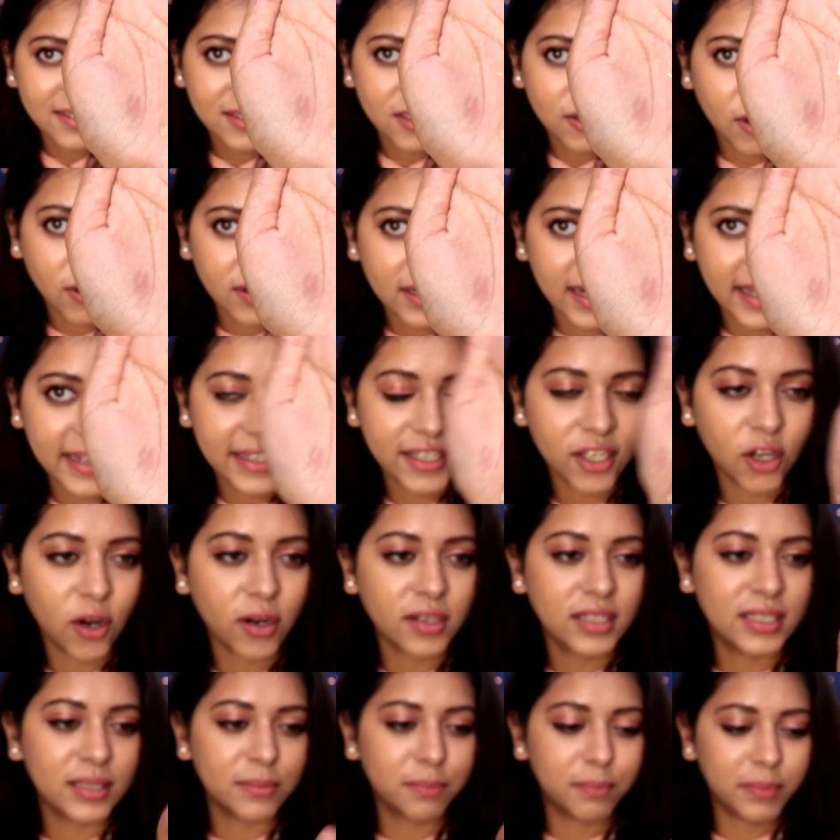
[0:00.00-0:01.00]
It's not like
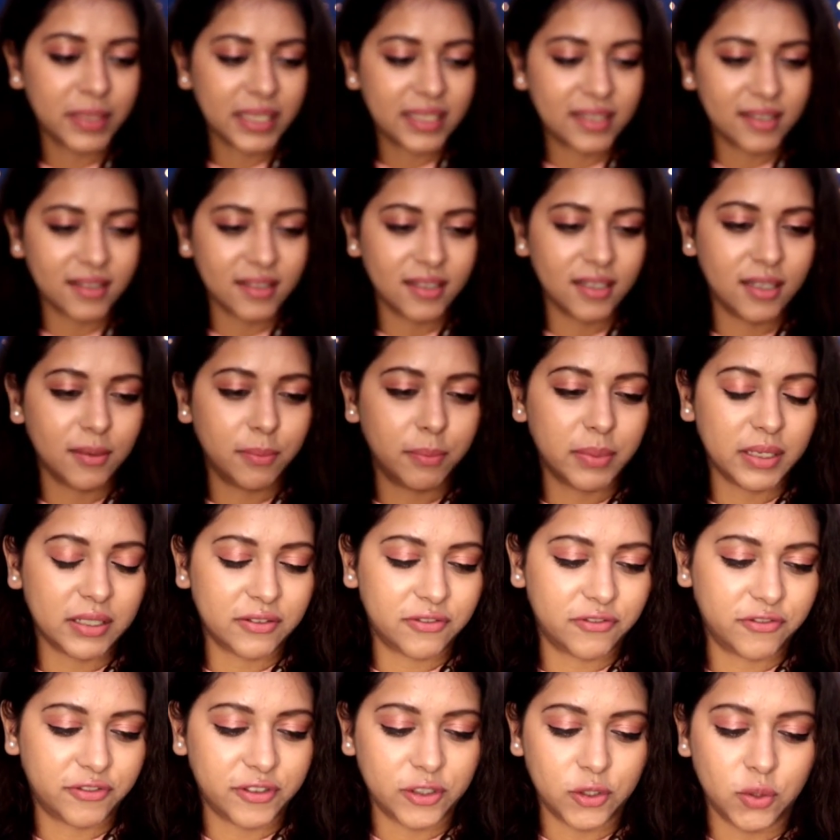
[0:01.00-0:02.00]
your typical
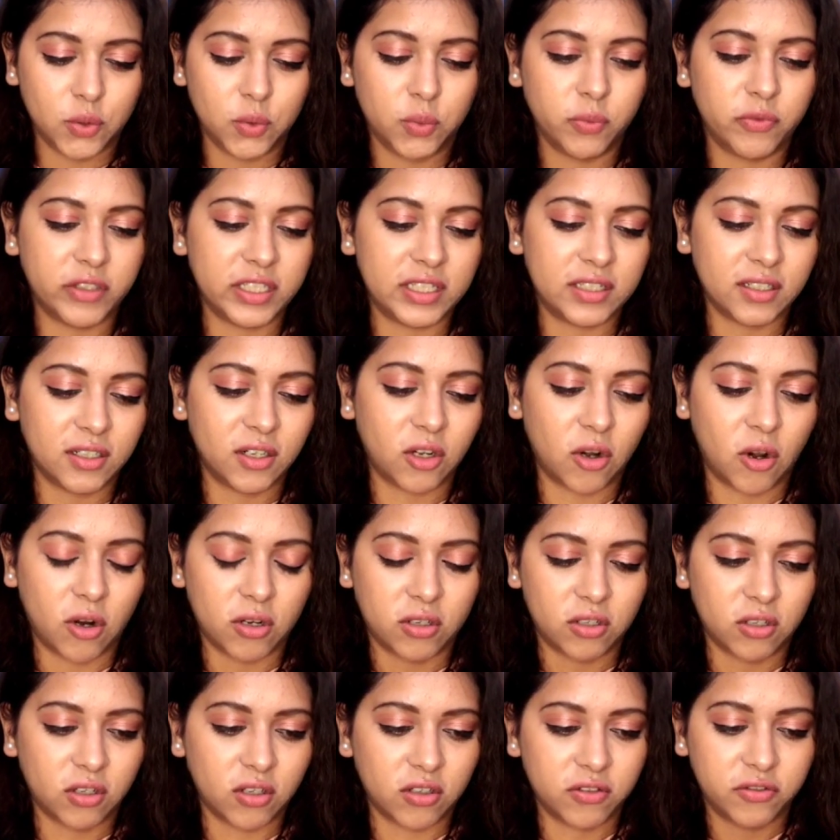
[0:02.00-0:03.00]
perfume with a
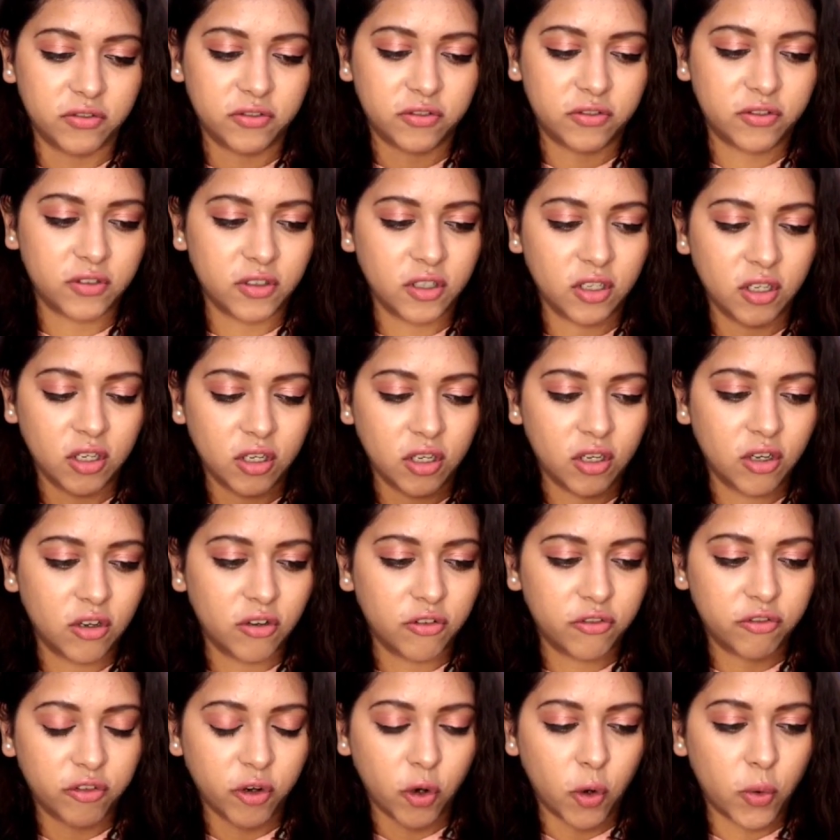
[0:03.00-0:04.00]
lot of
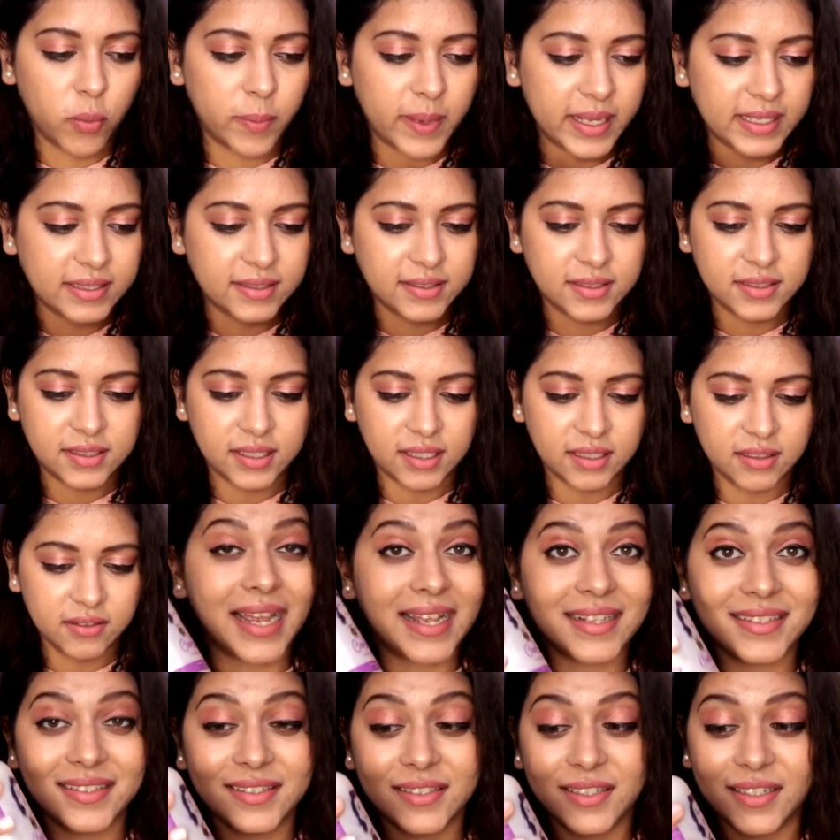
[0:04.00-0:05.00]
foam and stuff.
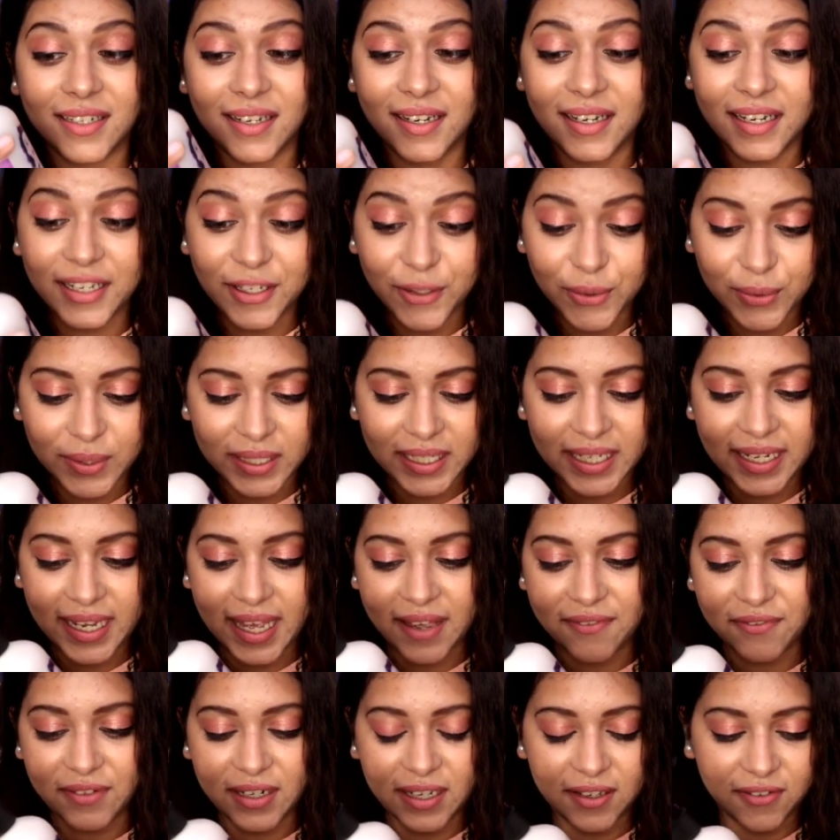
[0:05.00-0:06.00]
It's really unique.
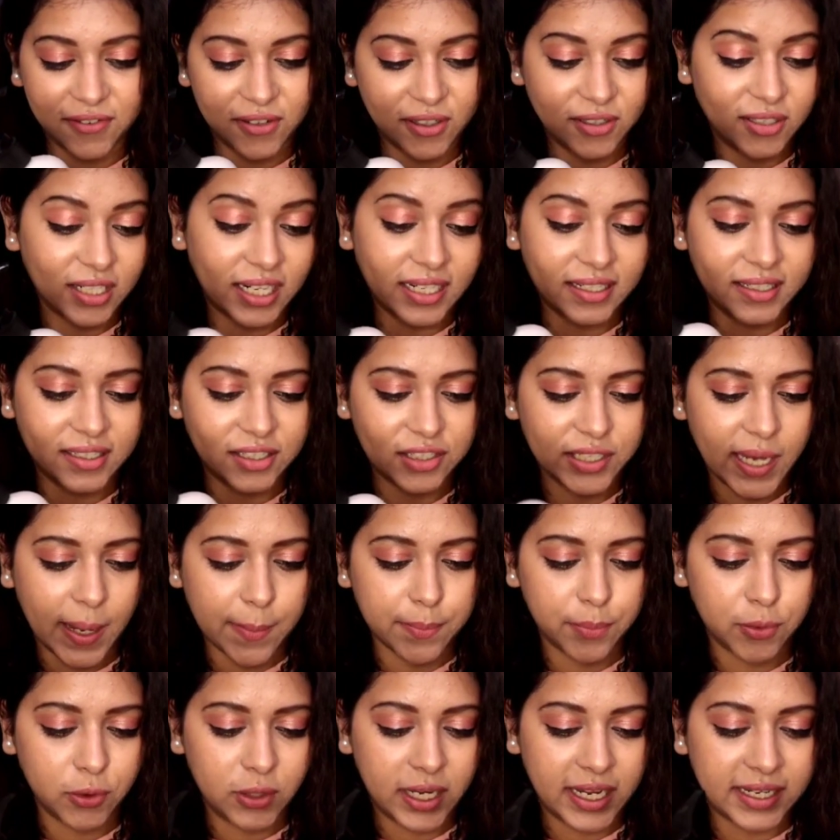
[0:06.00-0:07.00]
I've never tried a
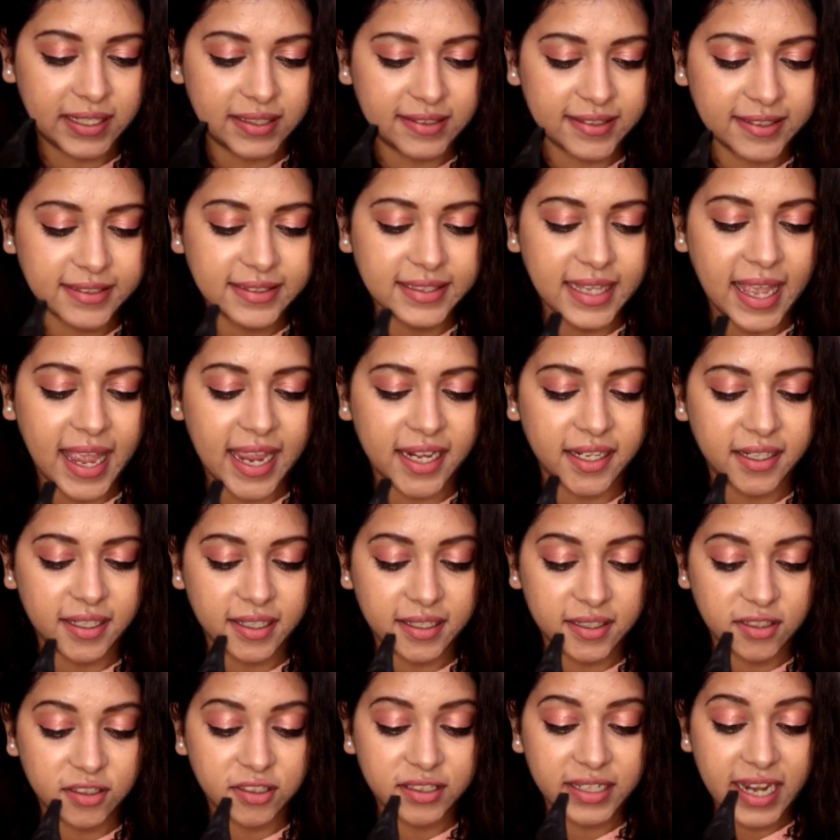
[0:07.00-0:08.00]
shampoo like this, and
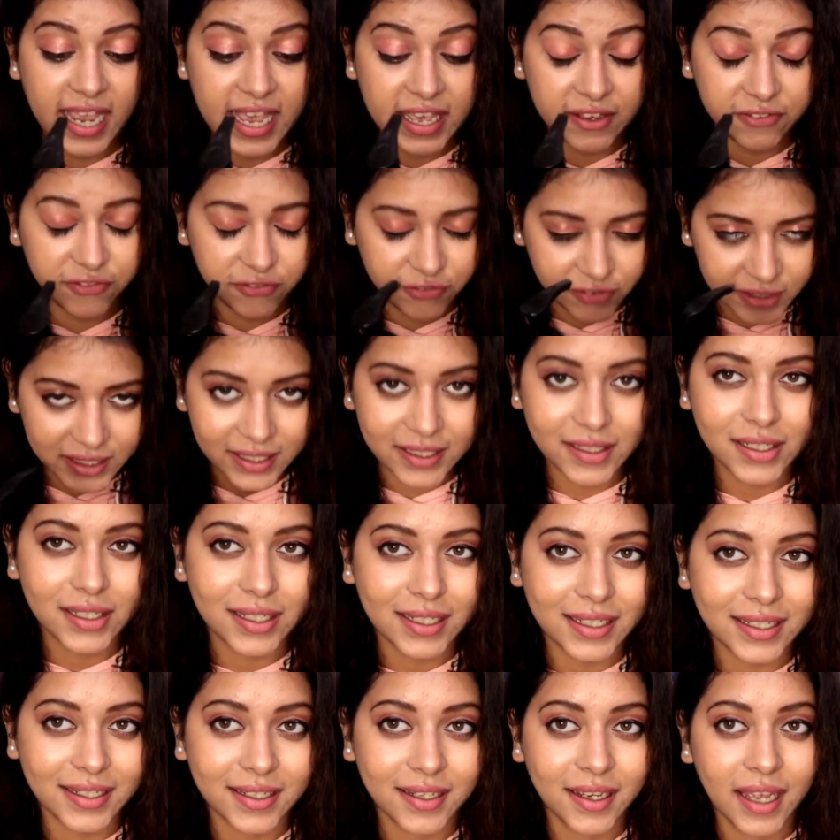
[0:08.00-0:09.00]
it
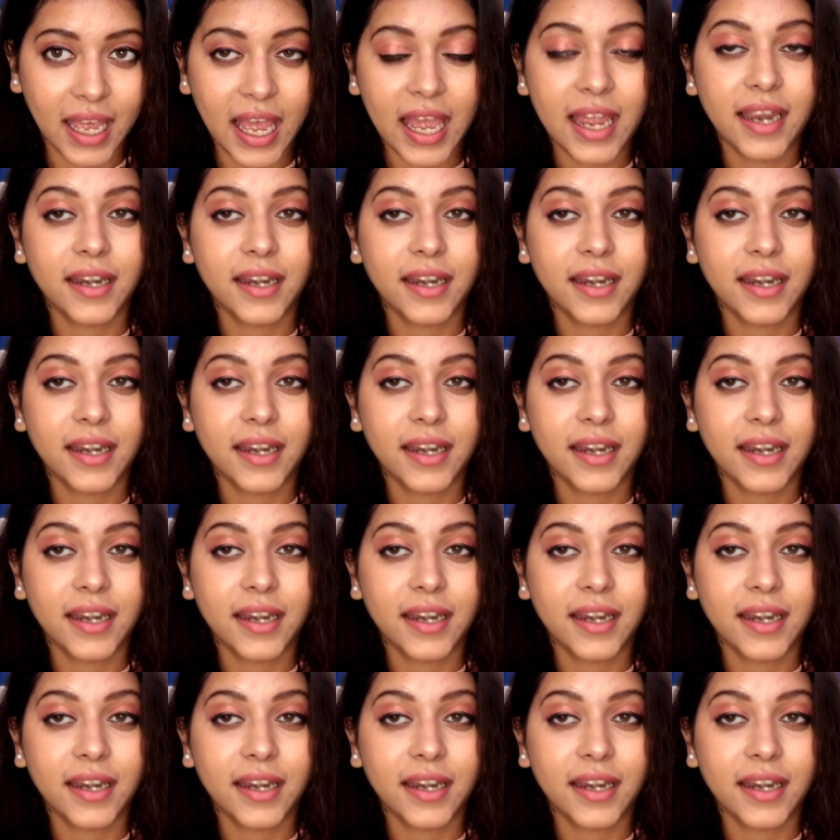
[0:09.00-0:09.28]
definitely